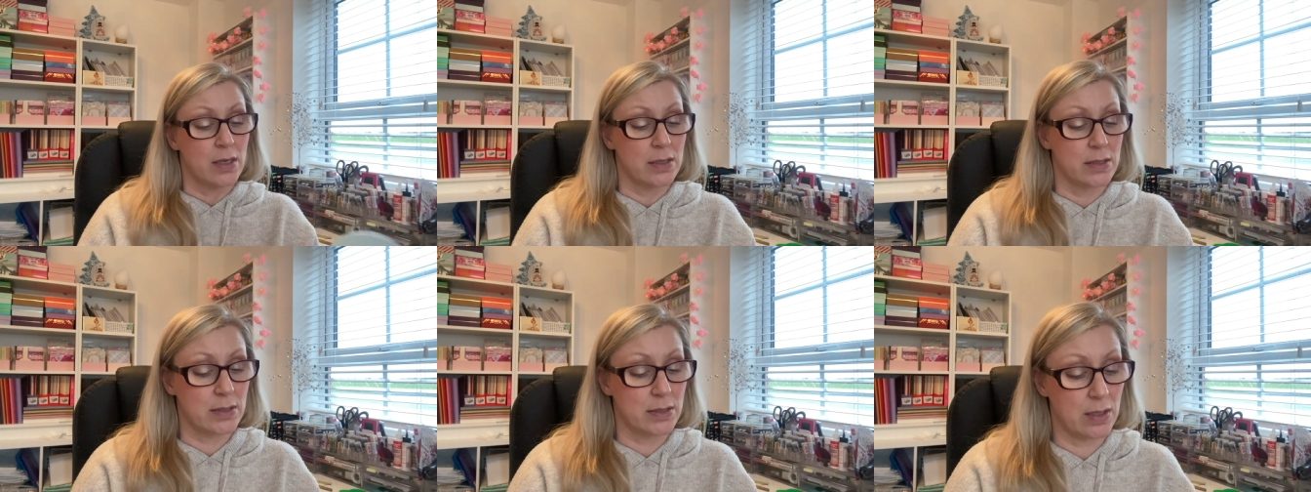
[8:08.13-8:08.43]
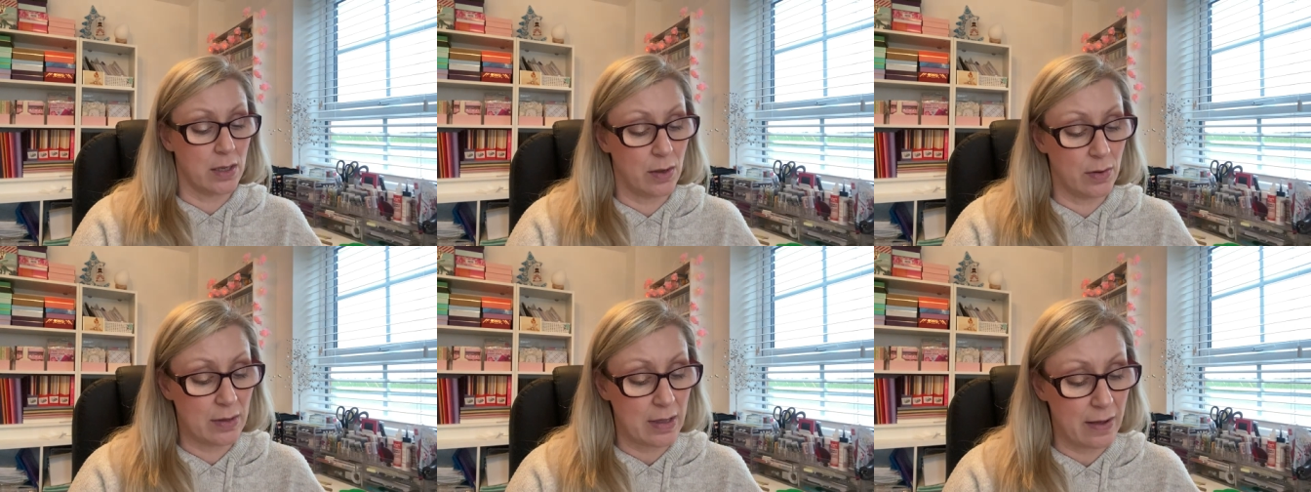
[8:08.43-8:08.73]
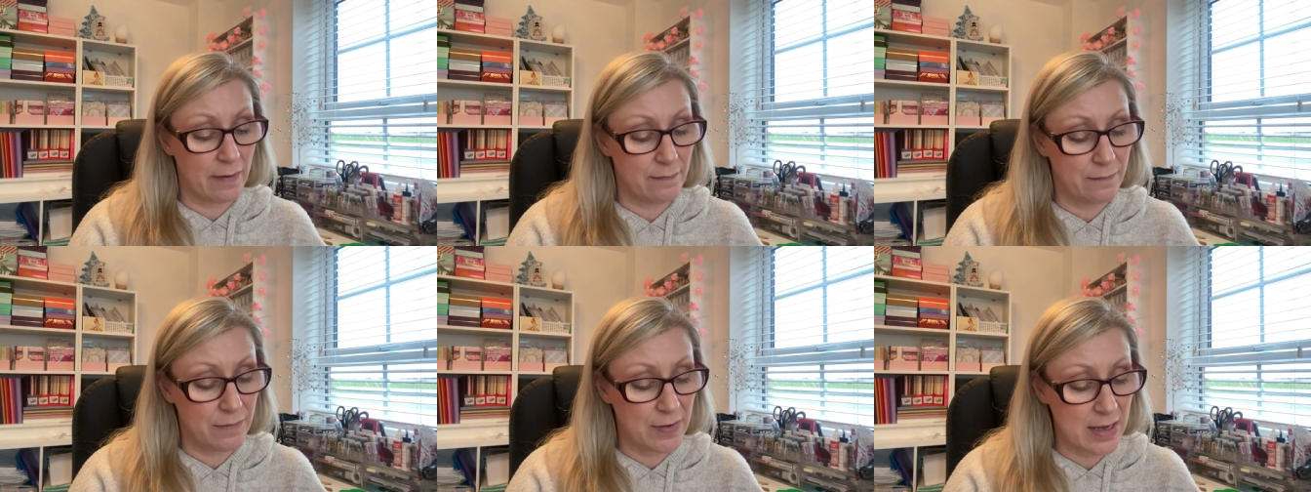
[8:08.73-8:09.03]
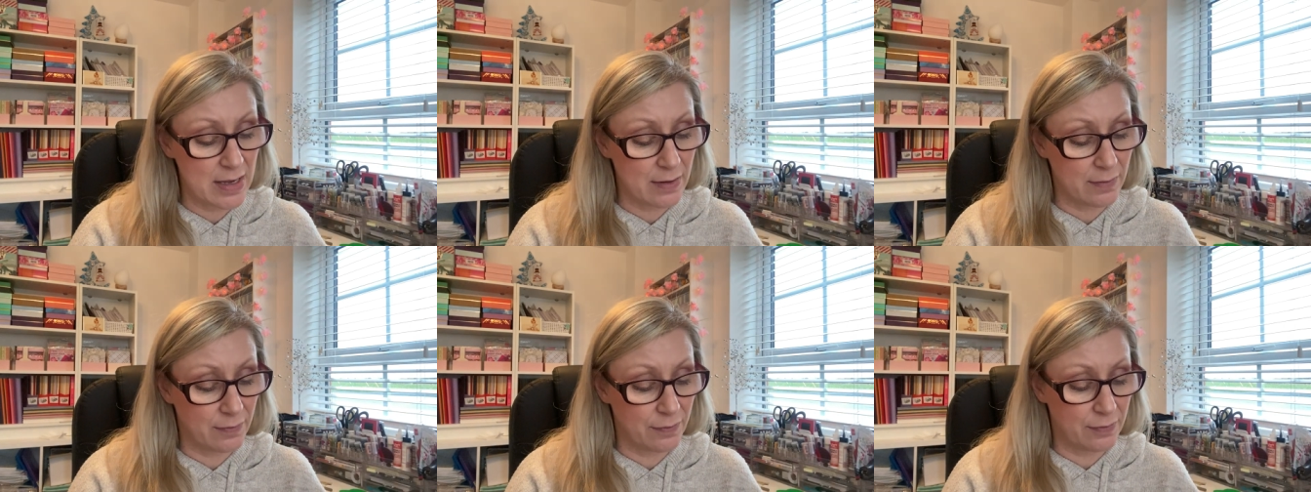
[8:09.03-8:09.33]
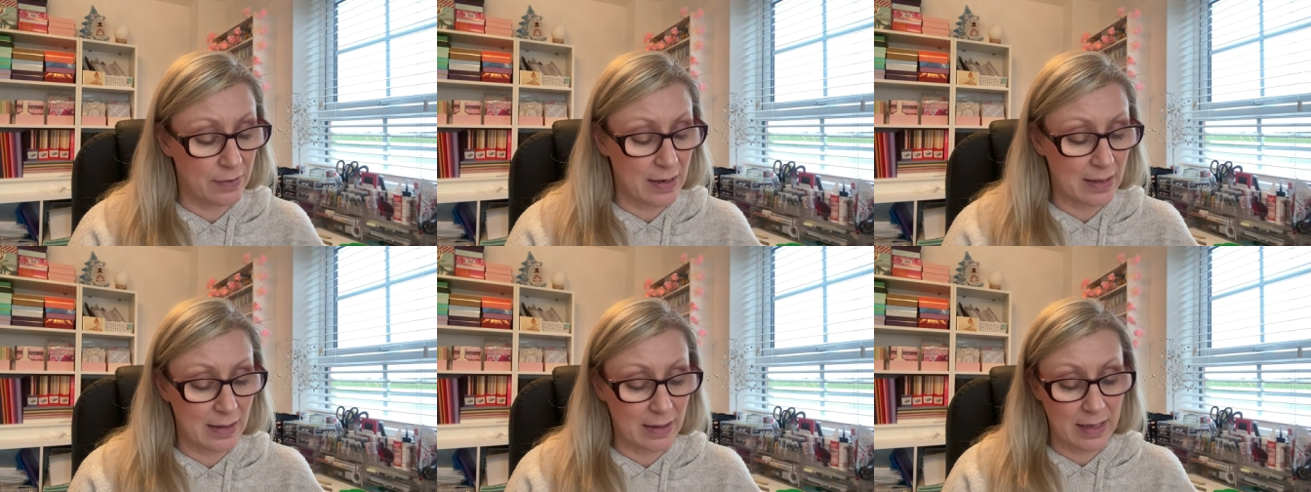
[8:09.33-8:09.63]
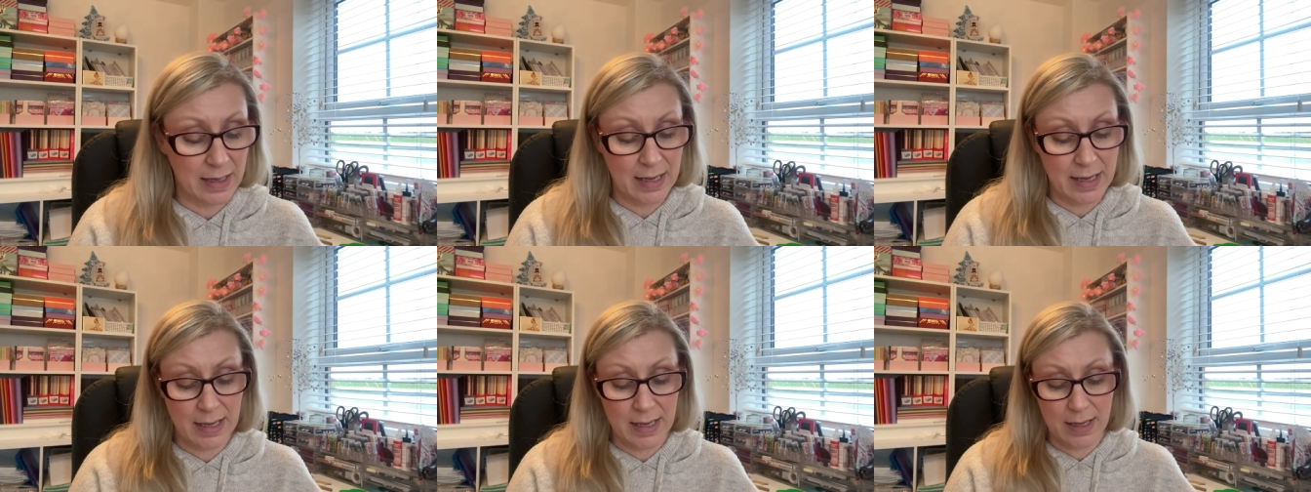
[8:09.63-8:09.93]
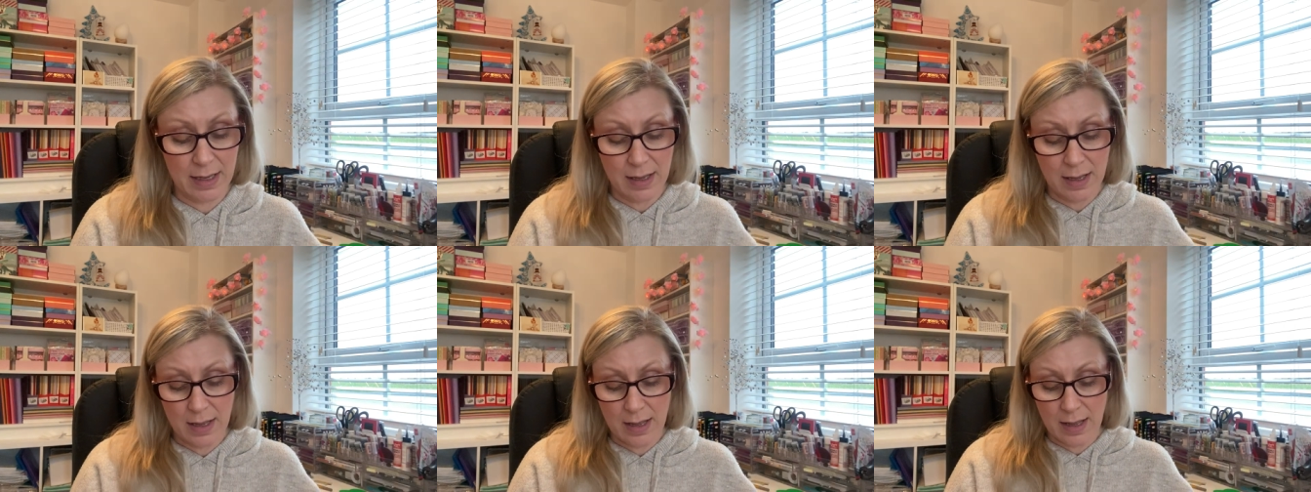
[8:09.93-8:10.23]
So, yeah,
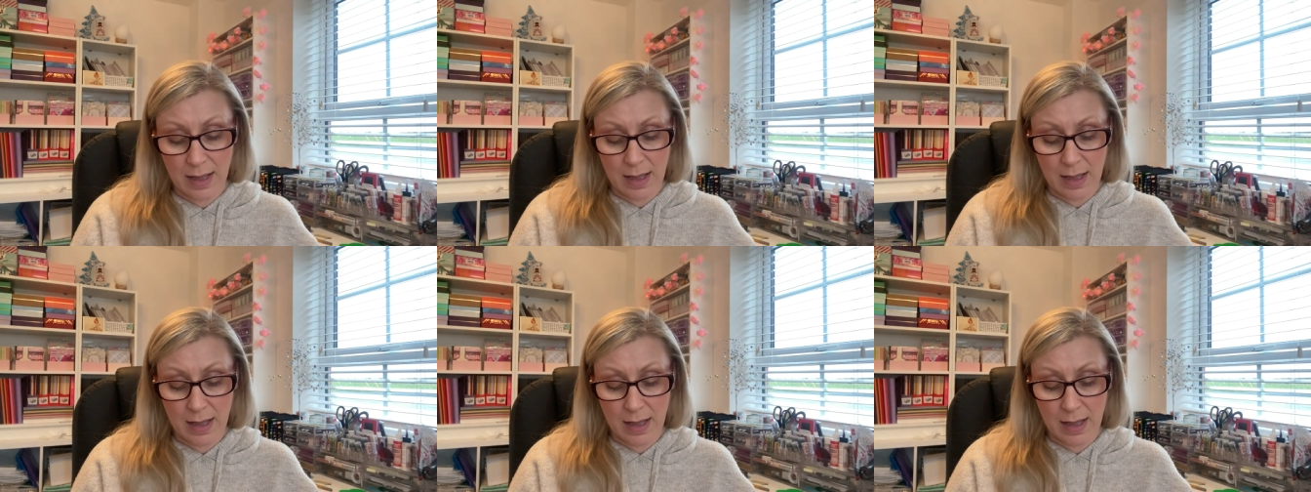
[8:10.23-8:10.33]
vegan-friendly.